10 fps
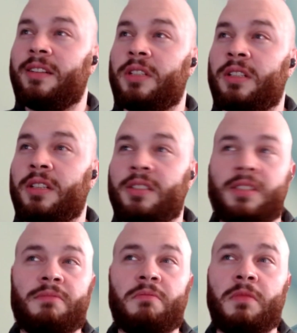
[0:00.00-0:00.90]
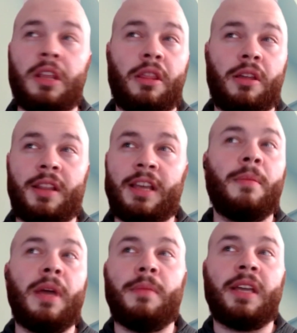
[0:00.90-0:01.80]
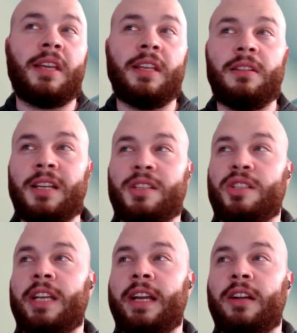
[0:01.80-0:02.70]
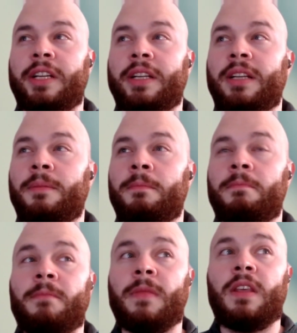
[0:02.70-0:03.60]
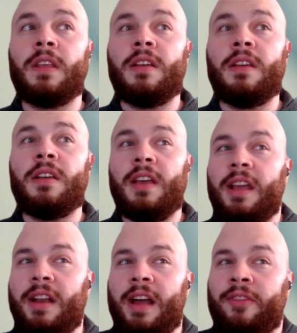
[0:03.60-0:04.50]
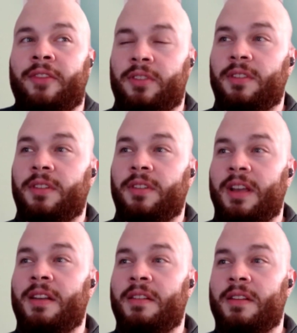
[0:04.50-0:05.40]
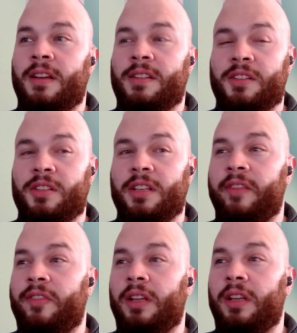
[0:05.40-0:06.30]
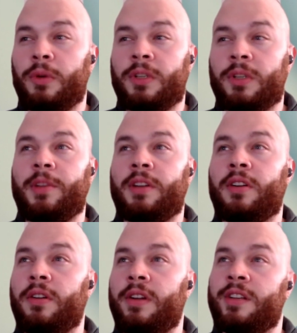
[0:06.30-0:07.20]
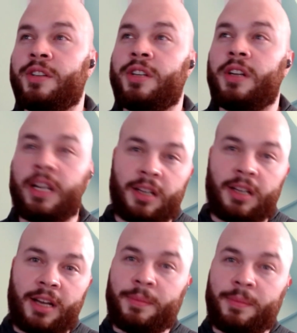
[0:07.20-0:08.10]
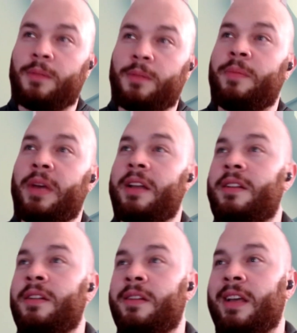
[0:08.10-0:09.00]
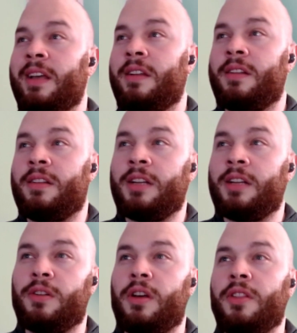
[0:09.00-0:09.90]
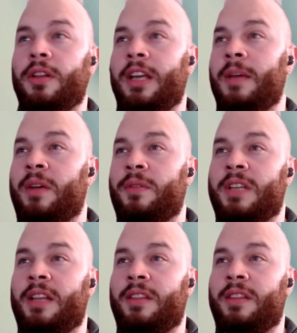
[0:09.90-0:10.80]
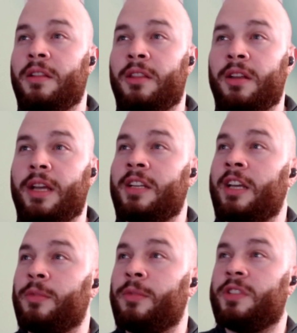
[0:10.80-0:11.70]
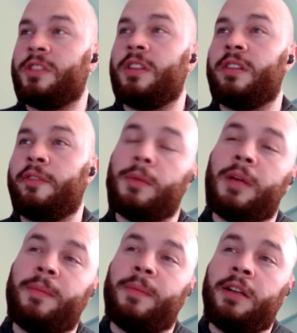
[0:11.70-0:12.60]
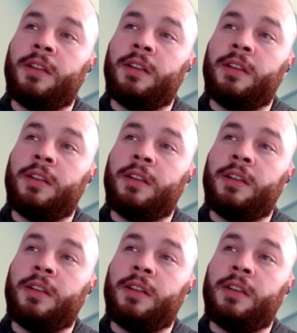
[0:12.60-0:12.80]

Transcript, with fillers: cause okay. he thought that might make it less scary. Right. And after, and essentially I finally worked up the courage. I got up out of my bed and I turned on the lamp that was at the end of the night table, just at the foot of my bed.